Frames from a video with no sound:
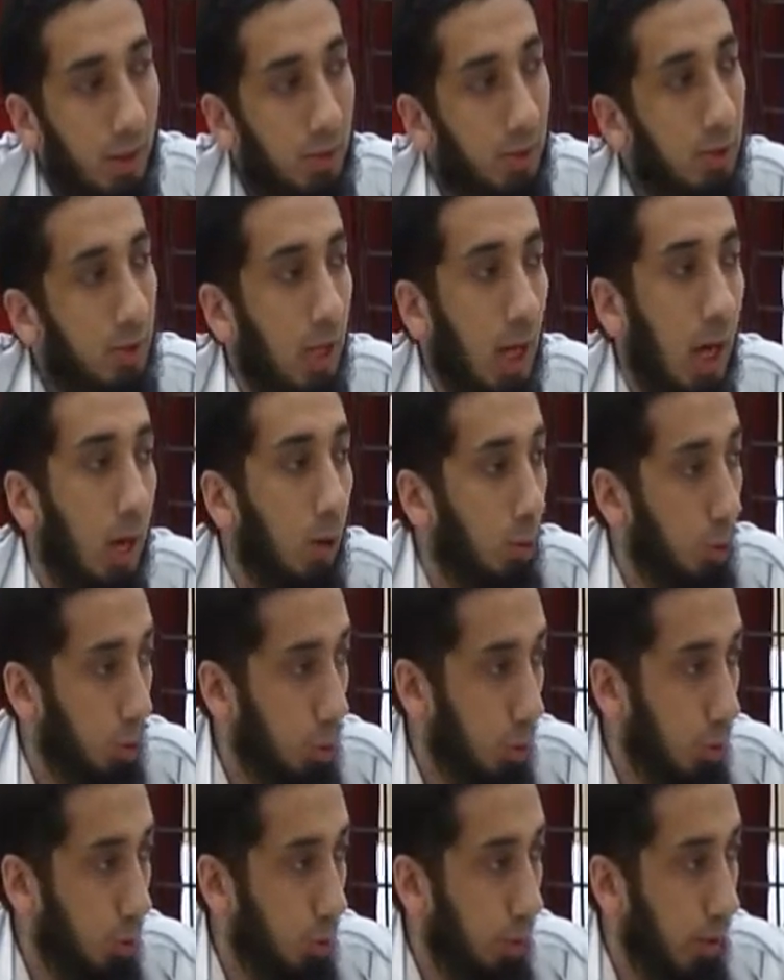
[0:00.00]
And you say, how
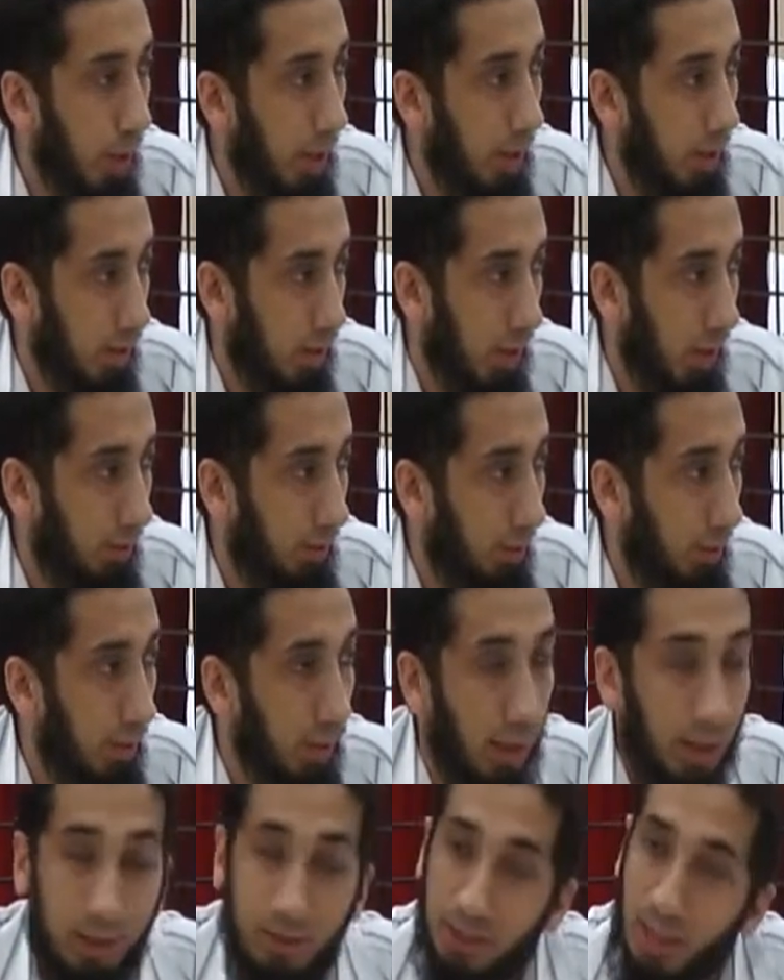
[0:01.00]
could you do that? Astaghfirullah.